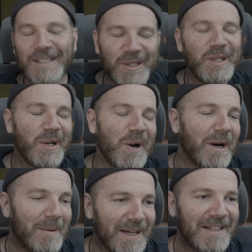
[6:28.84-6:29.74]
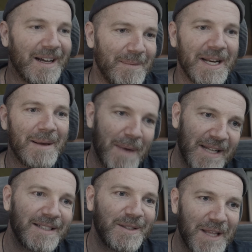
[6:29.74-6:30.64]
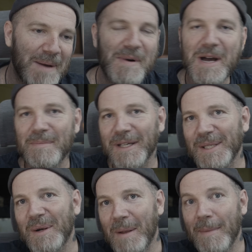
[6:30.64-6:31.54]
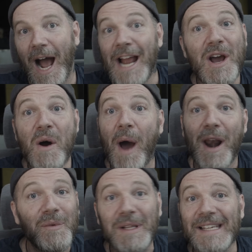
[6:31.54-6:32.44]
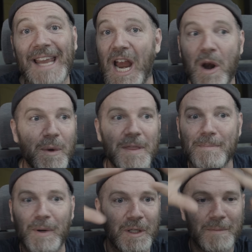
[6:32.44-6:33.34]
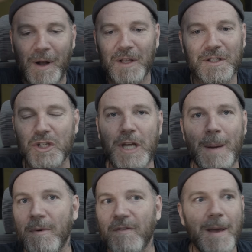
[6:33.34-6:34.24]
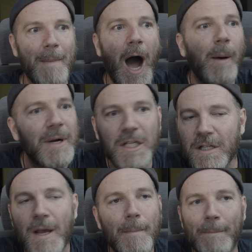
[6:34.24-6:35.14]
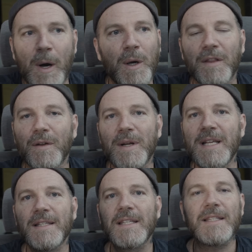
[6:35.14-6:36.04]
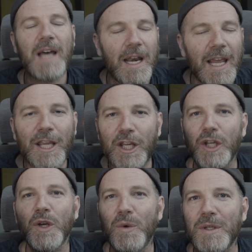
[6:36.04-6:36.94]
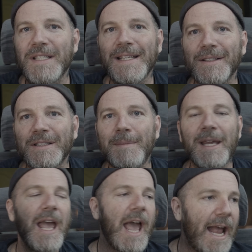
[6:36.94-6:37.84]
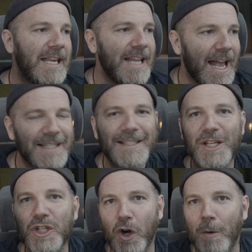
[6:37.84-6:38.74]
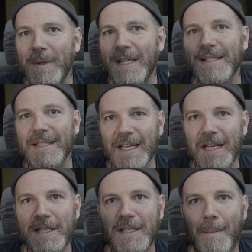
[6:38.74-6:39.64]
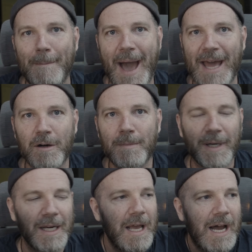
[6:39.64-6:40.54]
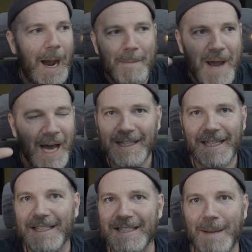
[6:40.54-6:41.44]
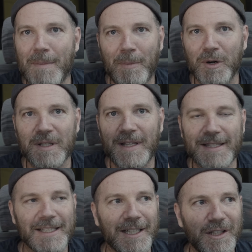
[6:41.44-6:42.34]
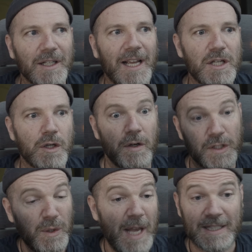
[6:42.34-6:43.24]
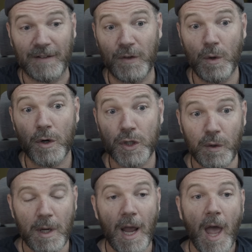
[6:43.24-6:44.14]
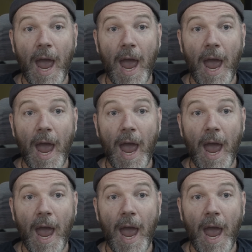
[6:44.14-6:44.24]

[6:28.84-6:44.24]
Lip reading: You know what I mean. I mean, I meant to do that pun, but you know what I mean. I don't really care what the bokeh balls, the shape of them, how much bokeh there is. It's not a huge deal to me. And yes, sharpness does matter, but I'm not like the type of person that's gonna look at charts. So yes, if you are shooting